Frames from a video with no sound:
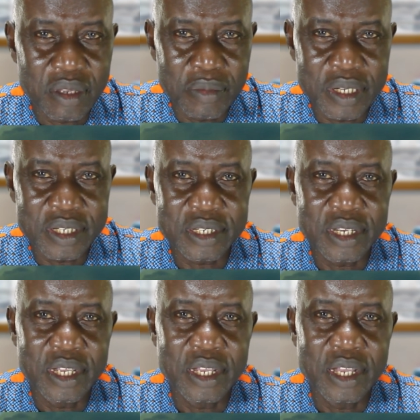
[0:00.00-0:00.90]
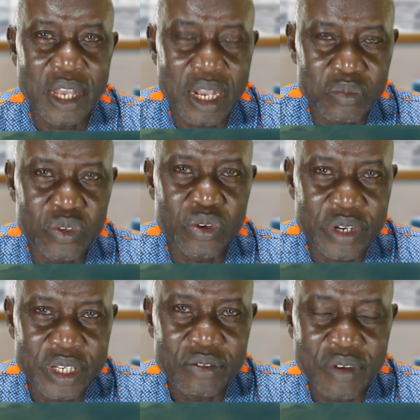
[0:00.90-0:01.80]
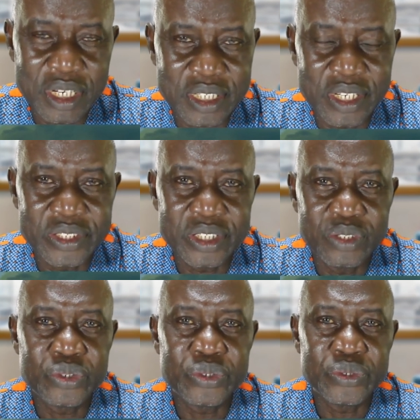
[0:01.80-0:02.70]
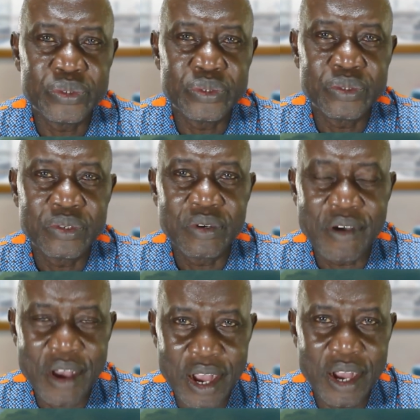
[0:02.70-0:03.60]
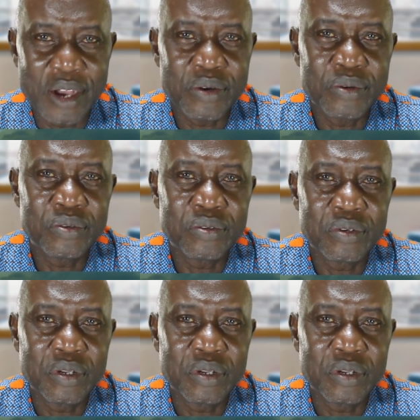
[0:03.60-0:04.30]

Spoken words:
but I'm drawing your attention to how